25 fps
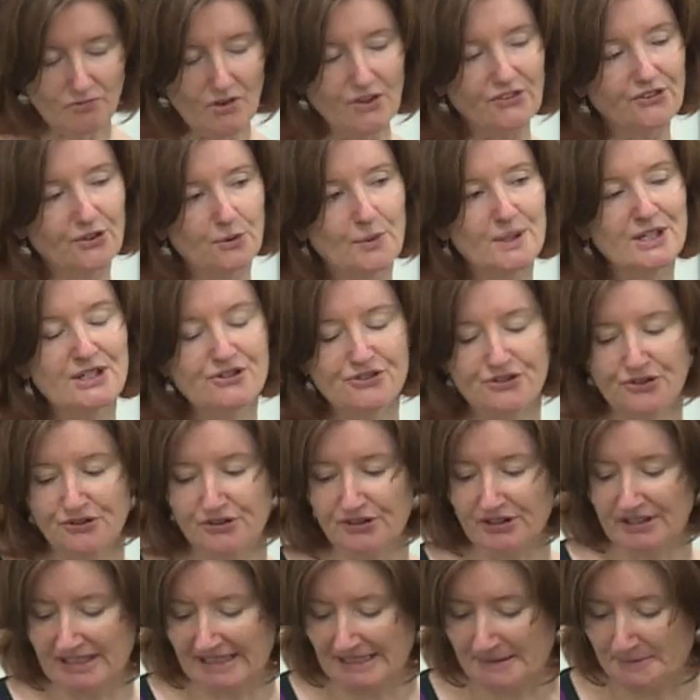So when you do
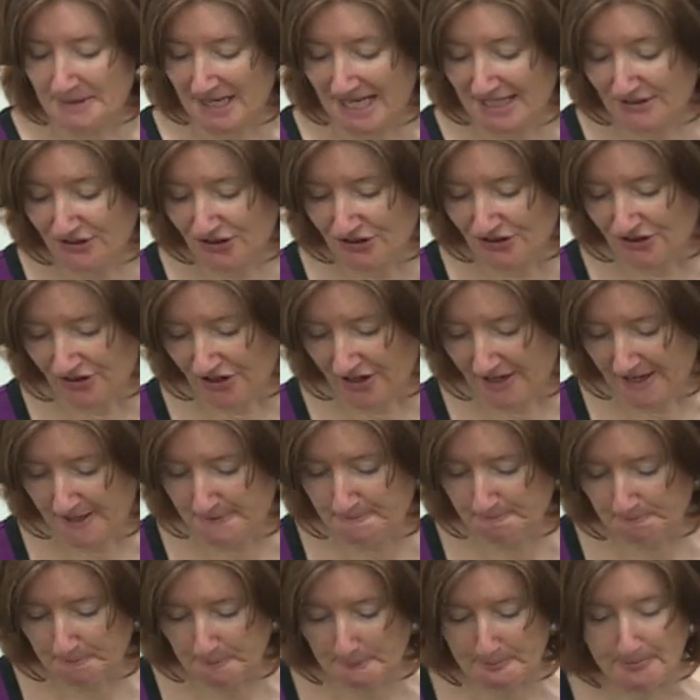the elimination diet,